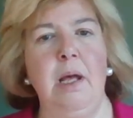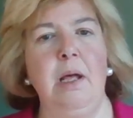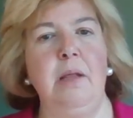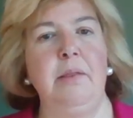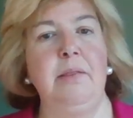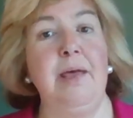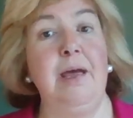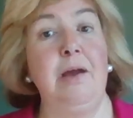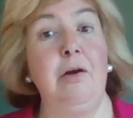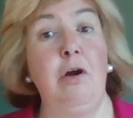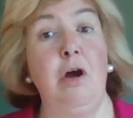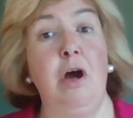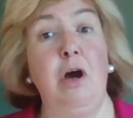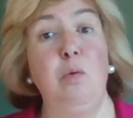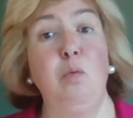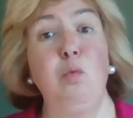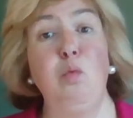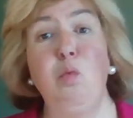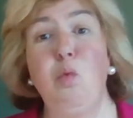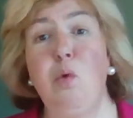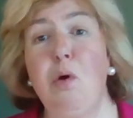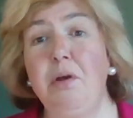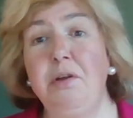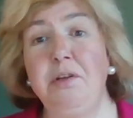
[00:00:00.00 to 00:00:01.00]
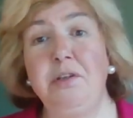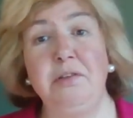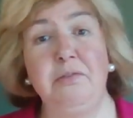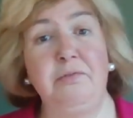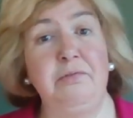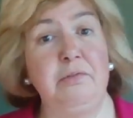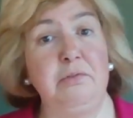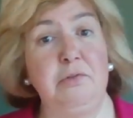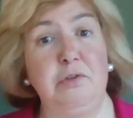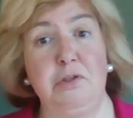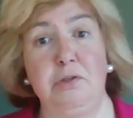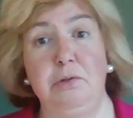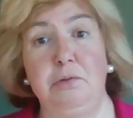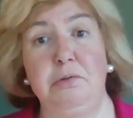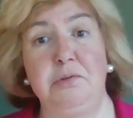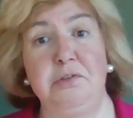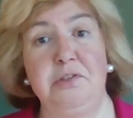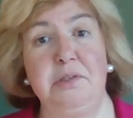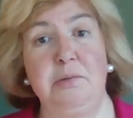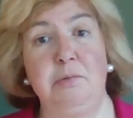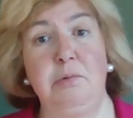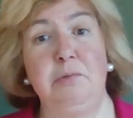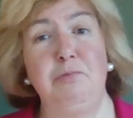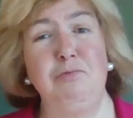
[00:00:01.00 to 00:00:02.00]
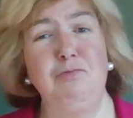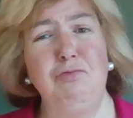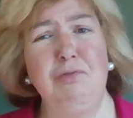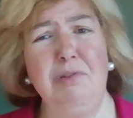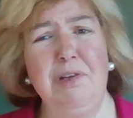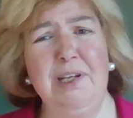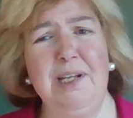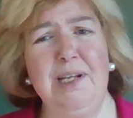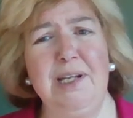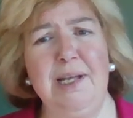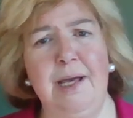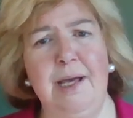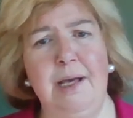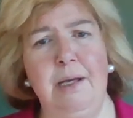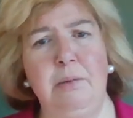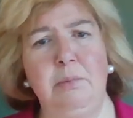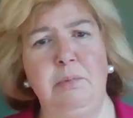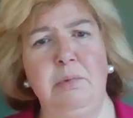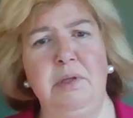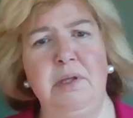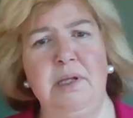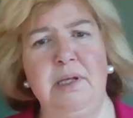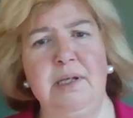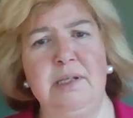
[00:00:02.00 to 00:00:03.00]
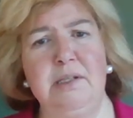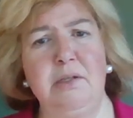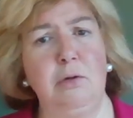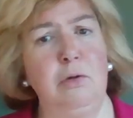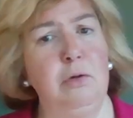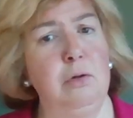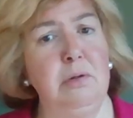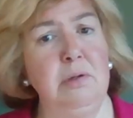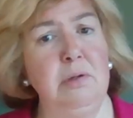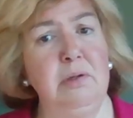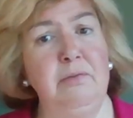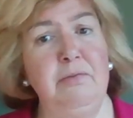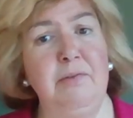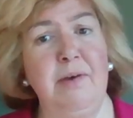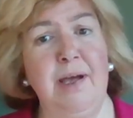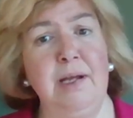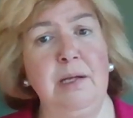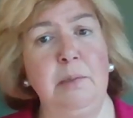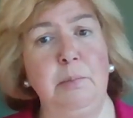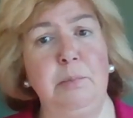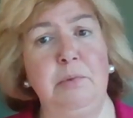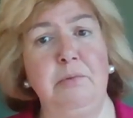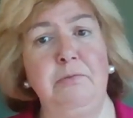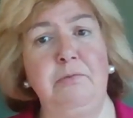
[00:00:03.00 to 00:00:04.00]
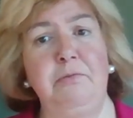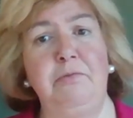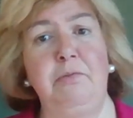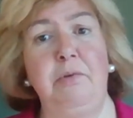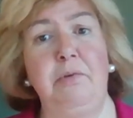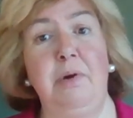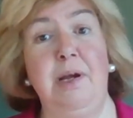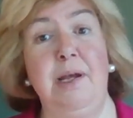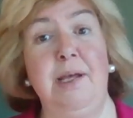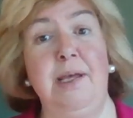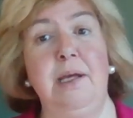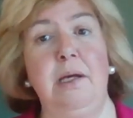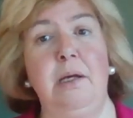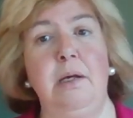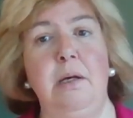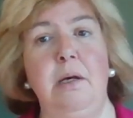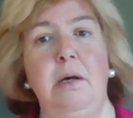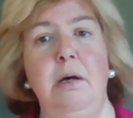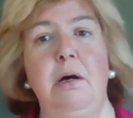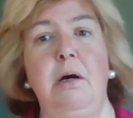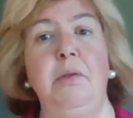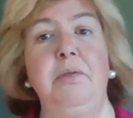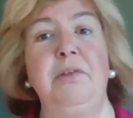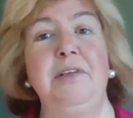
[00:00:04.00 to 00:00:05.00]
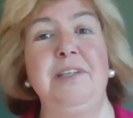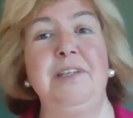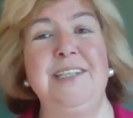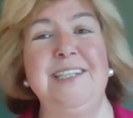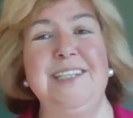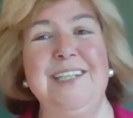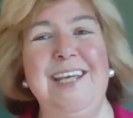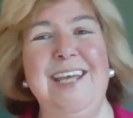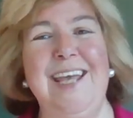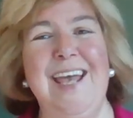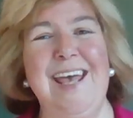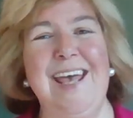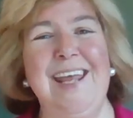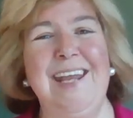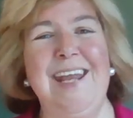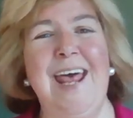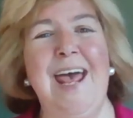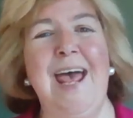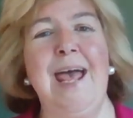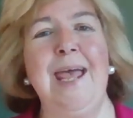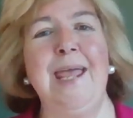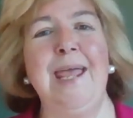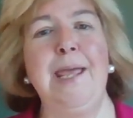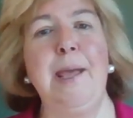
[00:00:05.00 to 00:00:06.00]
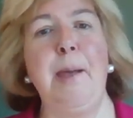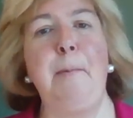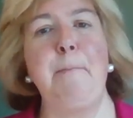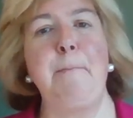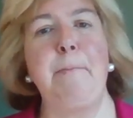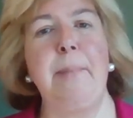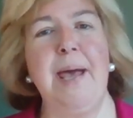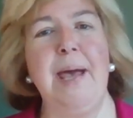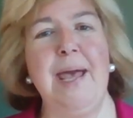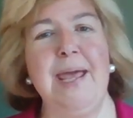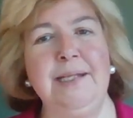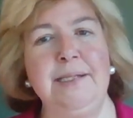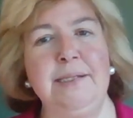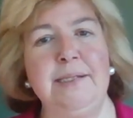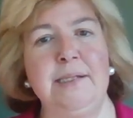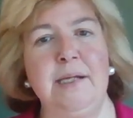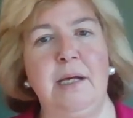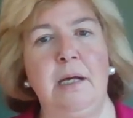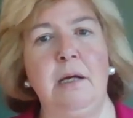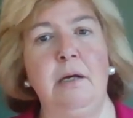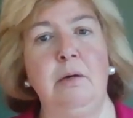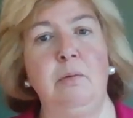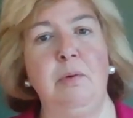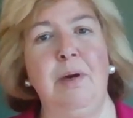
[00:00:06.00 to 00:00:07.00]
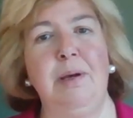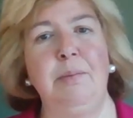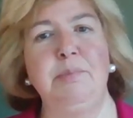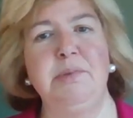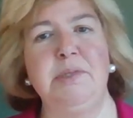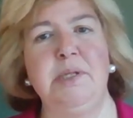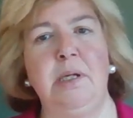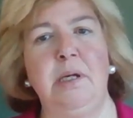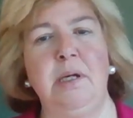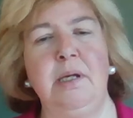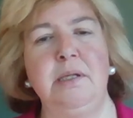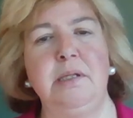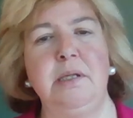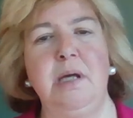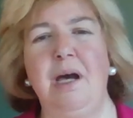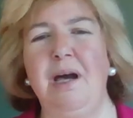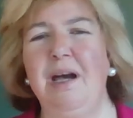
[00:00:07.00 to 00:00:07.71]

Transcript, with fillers: There are wonderful tools that will really help with this, all available free on the DNA Painter website.